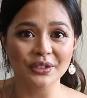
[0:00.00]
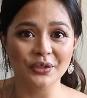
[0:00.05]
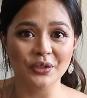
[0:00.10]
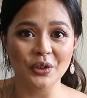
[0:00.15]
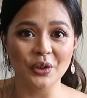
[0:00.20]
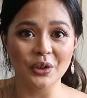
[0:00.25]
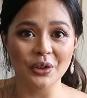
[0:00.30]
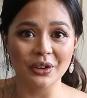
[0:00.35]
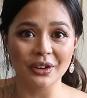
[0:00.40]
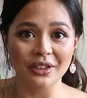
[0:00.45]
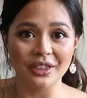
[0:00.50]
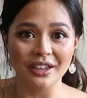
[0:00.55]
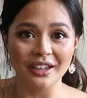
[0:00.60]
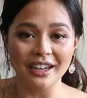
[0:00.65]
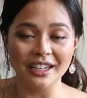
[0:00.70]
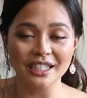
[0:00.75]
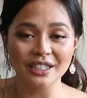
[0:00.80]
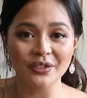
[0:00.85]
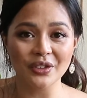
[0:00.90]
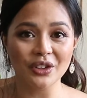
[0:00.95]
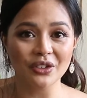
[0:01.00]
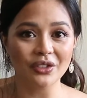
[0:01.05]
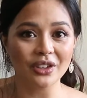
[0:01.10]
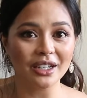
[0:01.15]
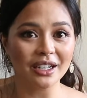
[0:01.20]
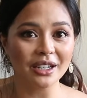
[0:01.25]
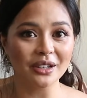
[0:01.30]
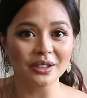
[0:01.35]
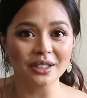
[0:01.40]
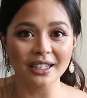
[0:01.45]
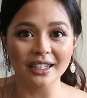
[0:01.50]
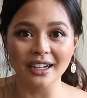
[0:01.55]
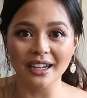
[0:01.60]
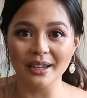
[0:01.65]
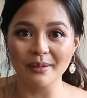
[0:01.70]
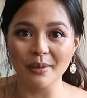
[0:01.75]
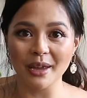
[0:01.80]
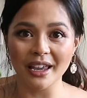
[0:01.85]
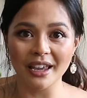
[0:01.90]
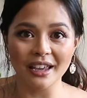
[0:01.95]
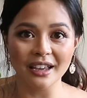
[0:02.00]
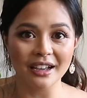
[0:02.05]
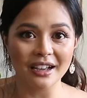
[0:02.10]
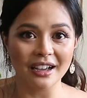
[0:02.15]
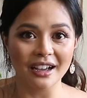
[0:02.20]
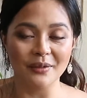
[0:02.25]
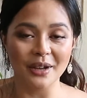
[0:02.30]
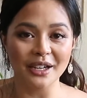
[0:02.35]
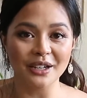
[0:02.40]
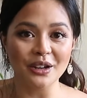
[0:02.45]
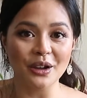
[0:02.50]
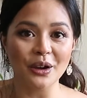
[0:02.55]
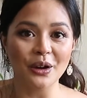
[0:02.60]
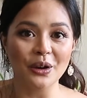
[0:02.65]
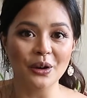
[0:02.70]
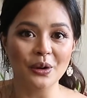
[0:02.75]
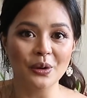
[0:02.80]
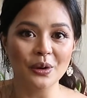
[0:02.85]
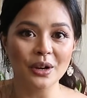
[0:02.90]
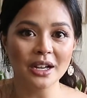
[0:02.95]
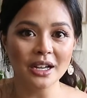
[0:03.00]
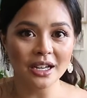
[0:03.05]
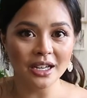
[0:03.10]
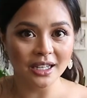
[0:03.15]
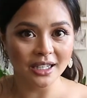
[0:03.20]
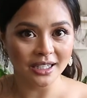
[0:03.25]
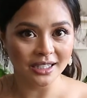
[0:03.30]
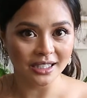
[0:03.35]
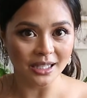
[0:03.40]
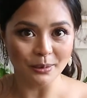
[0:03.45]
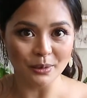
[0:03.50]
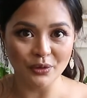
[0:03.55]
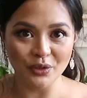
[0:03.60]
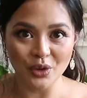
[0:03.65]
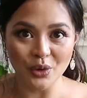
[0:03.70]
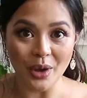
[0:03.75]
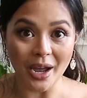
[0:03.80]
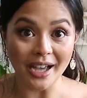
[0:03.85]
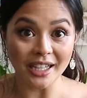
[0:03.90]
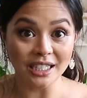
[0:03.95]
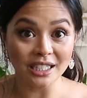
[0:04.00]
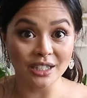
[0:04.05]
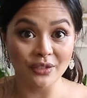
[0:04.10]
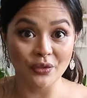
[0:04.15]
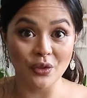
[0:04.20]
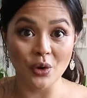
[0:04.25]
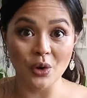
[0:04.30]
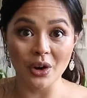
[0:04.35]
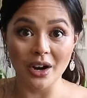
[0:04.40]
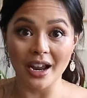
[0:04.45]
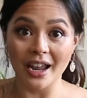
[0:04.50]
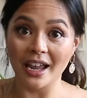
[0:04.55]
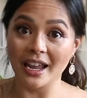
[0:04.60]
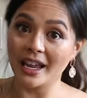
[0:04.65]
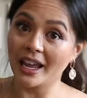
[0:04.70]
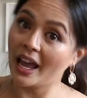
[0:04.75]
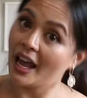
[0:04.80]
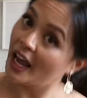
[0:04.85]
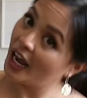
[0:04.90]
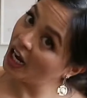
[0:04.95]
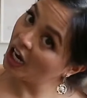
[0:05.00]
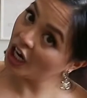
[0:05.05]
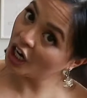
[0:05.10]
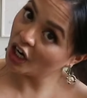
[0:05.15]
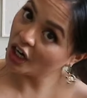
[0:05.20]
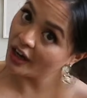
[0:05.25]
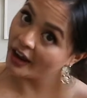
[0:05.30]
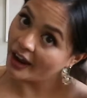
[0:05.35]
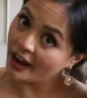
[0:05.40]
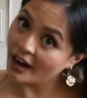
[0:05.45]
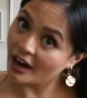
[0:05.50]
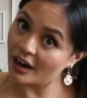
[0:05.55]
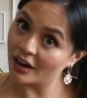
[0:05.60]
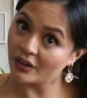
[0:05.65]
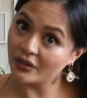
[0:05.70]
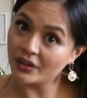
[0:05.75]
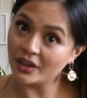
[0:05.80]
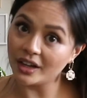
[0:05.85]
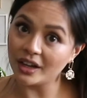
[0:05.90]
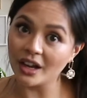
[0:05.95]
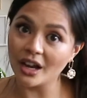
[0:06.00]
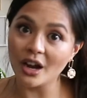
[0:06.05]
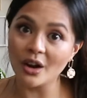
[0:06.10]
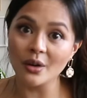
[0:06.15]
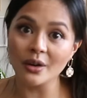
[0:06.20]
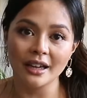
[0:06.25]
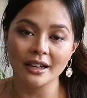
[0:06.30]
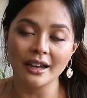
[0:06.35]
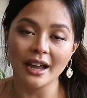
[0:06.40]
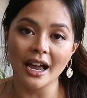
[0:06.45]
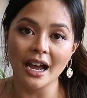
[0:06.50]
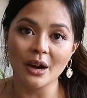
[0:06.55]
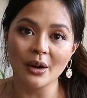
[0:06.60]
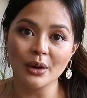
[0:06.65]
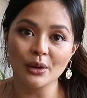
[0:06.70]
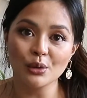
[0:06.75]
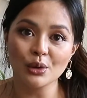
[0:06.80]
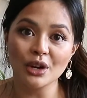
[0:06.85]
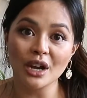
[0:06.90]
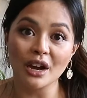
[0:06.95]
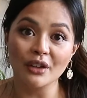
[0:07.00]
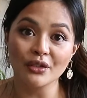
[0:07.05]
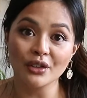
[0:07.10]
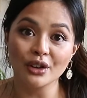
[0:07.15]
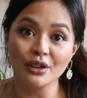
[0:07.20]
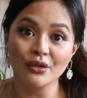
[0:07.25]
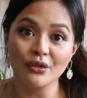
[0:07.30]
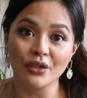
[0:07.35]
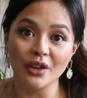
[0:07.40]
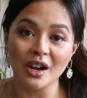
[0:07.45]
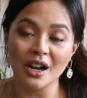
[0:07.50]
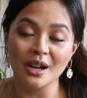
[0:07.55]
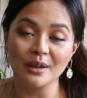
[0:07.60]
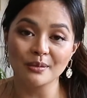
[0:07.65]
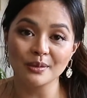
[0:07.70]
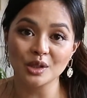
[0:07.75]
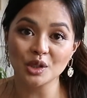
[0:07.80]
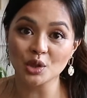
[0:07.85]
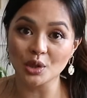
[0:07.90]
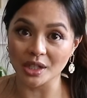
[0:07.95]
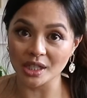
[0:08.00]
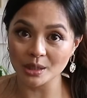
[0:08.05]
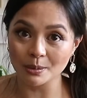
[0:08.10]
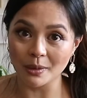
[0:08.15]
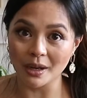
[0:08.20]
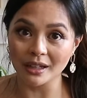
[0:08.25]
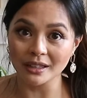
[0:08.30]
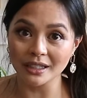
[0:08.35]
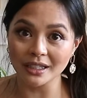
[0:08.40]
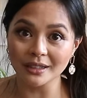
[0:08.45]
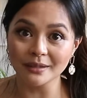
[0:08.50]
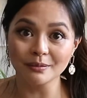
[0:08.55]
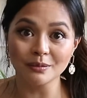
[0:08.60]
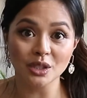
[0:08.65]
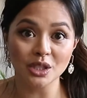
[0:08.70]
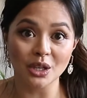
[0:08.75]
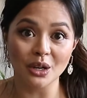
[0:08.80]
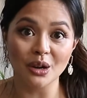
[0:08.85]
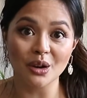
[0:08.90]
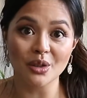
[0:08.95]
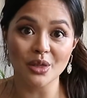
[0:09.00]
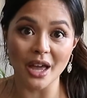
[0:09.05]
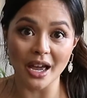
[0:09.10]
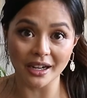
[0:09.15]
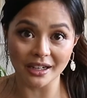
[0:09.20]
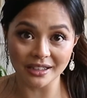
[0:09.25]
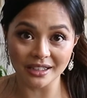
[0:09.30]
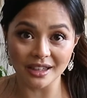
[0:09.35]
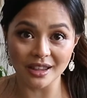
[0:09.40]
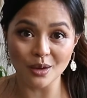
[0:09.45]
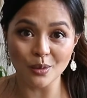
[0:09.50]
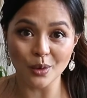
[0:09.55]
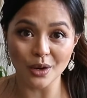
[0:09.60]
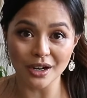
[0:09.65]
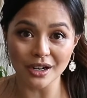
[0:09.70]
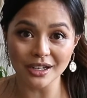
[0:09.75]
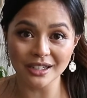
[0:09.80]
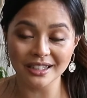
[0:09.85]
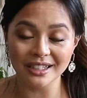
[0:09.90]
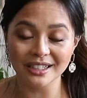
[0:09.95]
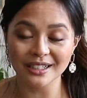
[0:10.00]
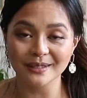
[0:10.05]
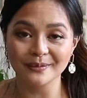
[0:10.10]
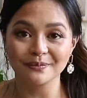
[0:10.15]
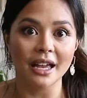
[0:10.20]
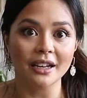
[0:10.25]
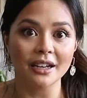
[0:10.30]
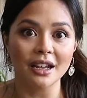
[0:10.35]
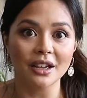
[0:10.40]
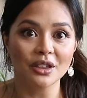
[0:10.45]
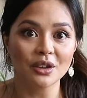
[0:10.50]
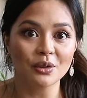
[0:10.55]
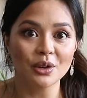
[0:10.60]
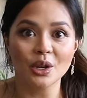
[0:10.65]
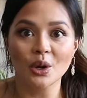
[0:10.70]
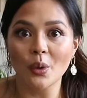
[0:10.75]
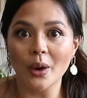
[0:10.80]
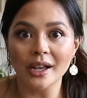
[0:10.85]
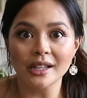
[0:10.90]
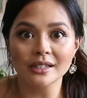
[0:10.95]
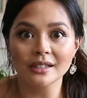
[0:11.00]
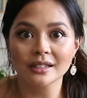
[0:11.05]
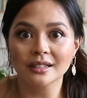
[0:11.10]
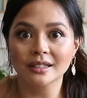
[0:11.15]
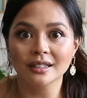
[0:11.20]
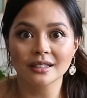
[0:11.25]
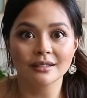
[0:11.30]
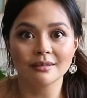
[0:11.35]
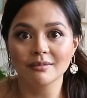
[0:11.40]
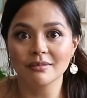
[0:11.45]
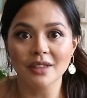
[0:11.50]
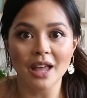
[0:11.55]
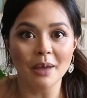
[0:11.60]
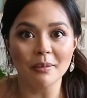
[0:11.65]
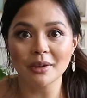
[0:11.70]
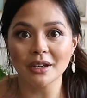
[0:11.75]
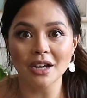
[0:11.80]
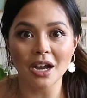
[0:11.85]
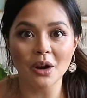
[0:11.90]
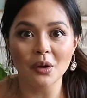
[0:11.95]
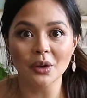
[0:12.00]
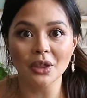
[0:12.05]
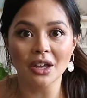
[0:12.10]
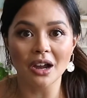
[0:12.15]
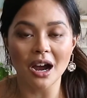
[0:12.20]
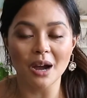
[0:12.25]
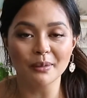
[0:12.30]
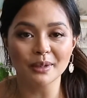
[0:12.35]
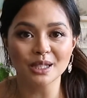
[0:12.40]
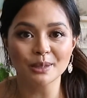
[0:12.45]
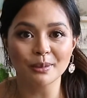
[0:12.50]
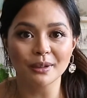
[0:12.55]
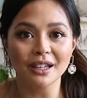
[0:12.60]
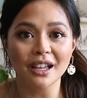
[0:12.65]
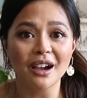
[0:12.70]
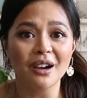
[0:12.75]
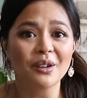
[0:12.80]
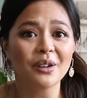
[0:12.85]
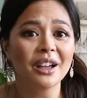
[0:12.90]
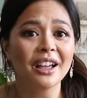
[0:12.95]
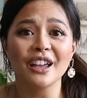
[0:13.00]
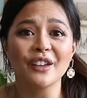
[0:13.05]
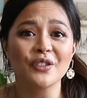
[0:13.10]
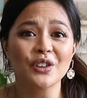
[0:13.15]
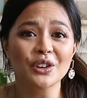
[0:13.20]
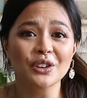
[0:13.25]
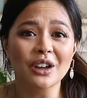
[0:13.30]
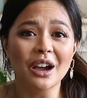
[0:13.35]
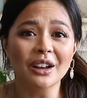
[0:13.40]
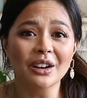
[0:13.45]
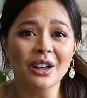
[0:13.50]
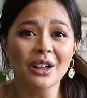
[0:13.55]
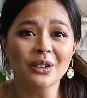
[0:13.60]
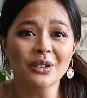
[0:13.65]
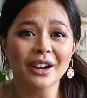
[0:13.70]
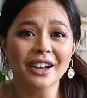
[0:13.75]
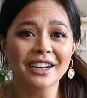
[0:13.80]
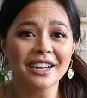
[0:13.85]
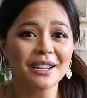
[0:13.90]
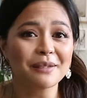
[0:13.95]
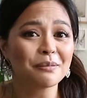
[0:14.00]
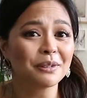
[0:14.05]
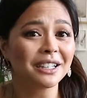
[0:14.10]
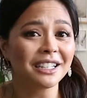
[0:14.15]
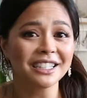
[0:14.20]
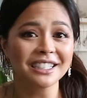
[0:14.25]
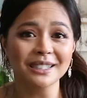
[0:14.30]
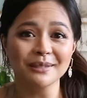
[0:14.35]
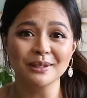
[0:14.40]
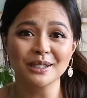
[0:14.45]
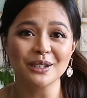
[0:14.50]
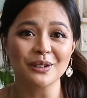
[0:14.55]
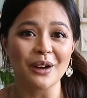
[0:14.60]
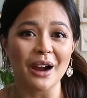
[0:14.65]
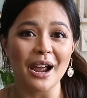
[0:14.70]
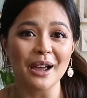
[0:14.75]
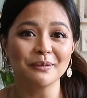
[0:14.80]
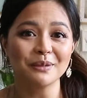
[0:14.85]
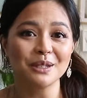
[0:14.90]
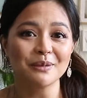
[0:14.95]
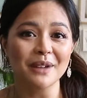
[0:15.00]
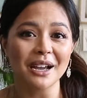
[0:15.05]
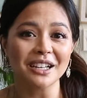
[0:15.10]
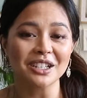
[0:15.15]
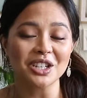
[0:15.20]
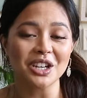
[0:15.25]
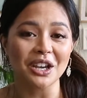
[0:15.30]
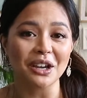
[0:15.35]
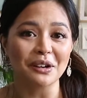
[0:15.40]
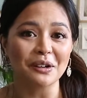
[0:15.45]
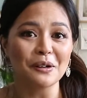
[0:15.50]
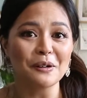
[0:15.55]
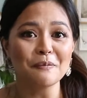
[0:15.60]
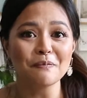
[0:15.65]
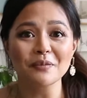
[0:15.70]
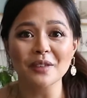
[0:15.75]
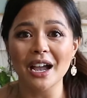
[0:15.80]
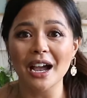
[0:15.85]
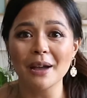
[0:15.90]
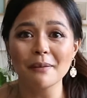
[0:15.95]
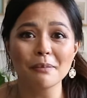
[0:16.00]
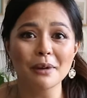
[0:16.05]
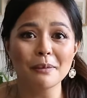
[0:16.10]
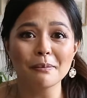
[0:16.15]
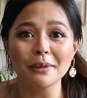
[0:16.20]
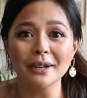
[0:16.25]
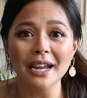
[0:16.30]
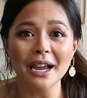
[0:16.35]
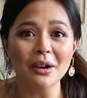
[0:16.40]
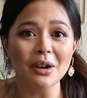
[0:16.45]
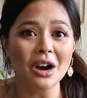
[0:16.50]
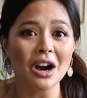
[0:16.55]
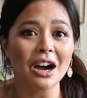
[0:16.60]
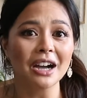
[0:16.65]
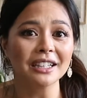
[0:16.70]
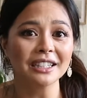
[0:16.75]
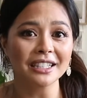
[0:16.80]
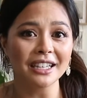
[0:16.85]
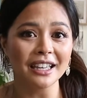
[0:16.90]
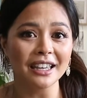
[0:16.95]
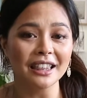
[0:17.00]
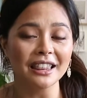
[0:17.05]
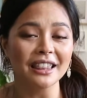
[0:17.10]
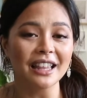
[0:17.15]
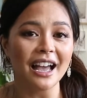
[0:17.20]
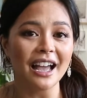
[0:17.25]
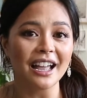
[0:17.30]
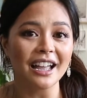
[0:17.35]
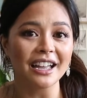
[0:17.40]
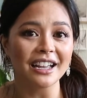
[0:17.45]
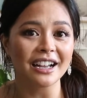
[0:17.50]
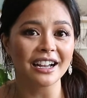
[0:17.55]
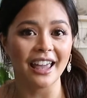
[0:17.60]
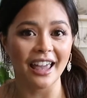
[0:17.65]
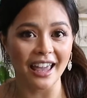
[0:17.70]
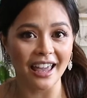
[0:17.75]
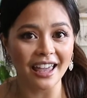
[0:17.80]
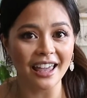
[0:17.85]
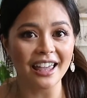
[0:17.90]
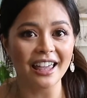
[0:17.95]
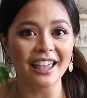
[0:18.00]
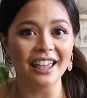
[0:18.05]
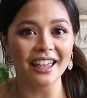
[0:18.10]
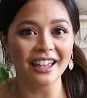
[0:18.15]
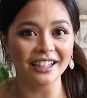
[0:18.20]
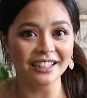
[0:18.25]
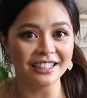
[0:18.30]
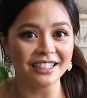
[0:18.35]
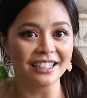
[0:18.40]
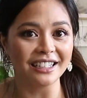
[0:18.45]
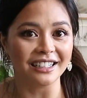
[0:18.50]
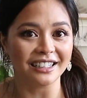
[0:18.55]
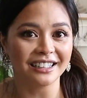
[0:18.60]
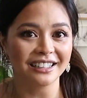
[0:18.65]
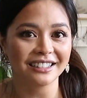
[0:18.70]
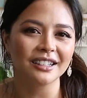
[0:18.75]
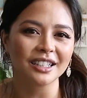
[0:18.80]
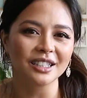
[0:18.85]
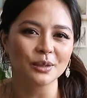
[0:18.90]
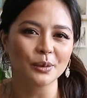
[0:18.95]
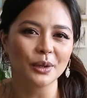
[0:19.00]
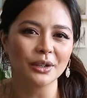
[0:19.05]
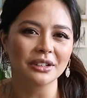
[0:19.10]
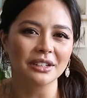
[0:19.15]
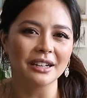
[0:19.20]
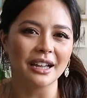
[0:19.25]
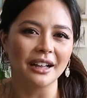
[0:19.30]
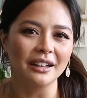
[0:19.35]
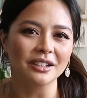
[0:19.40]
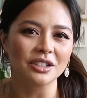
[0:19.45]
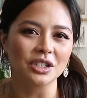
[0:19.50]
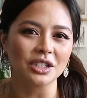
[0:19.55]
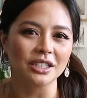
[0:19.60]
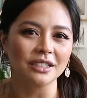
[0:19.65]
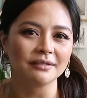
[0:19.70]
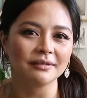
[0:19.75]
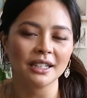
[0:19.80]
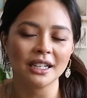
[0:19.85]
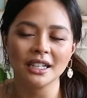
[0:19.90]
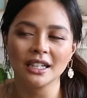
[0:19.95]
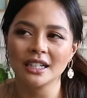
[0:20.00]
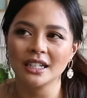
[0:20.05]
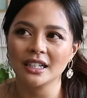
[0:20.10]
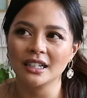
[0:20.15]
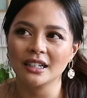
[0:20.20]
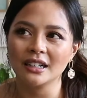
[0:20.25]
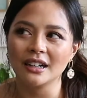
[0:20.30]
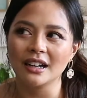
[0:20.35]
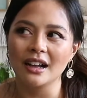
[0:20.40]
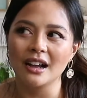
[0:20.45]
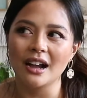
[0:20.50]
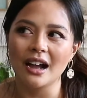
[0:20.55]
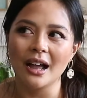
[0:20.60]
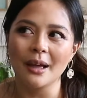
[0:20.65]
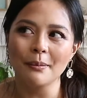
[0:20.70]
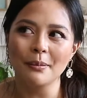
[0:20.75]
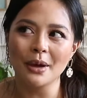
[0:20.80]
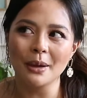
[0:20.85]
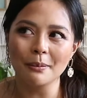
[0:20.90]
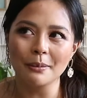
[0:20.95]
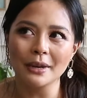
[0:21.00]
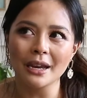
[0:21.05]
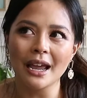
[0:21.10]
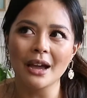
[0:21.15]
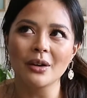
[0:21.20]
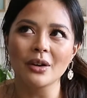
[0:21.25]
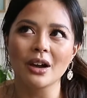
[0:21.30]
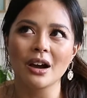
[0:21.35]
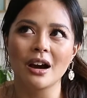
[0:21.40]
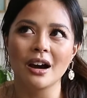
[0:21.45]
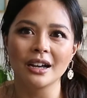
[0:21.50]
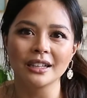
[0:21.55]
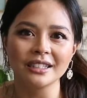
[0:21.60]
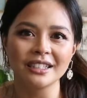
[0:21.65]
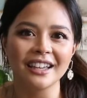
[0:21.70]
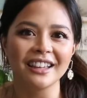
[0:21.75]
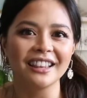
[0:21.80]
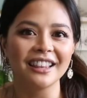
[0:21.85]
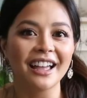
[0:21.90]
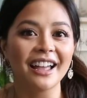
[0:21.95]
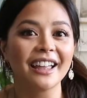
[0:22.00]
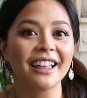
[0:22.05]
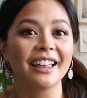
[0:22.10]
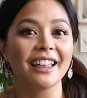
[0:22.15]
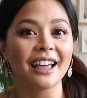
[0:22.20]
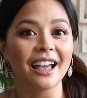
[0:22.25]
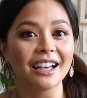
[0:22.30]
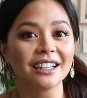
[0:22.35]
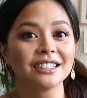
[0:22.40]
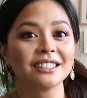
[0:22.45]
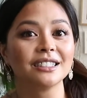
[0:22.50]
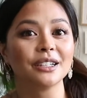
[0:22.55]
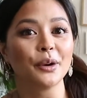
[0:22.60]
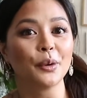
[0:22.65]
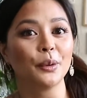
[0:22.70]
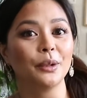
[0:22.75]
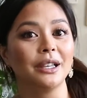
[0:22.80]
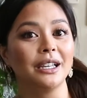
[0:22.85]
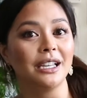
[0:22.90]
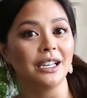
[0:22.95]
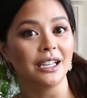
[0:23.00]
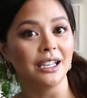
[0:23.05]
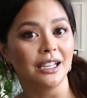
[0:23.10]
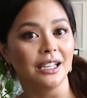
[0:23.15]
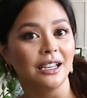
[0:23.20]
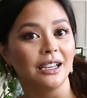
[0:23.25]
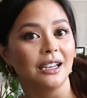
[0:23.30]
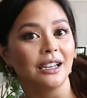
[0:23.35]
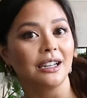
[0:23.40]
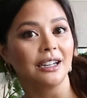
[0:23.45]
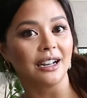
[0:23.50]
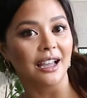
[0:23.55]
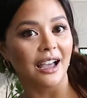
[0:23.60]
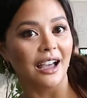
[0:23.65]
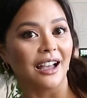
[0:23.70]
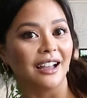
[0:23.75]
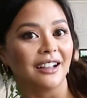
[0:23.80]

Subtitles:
for the next few videos that I make, I know some of you asked for a hair care video and how I recovered from stress balding, so that is in the works. Any other requests? Let me know in the comments below. If you're not already, please subscribe to my channel. I'm pumping out content like candy. That's a weird analogy. I'm pumping out content like gasoline.